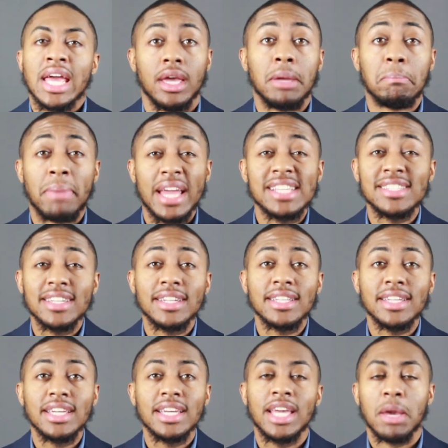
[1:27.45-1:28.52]
It
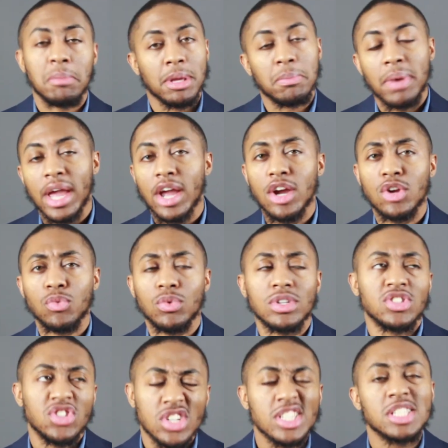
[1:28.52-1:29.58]
basically can be paired
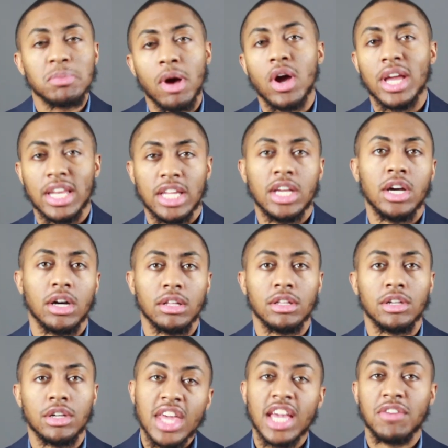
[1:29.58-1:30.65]
with just about any
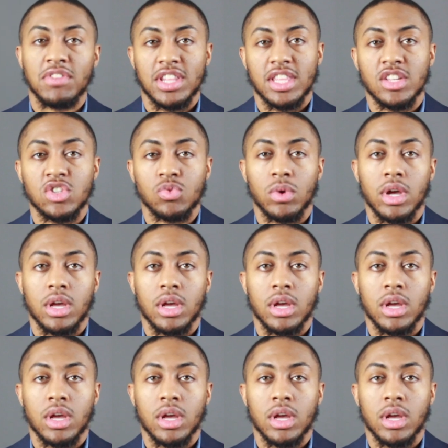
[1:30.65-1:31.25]
color. Think of it this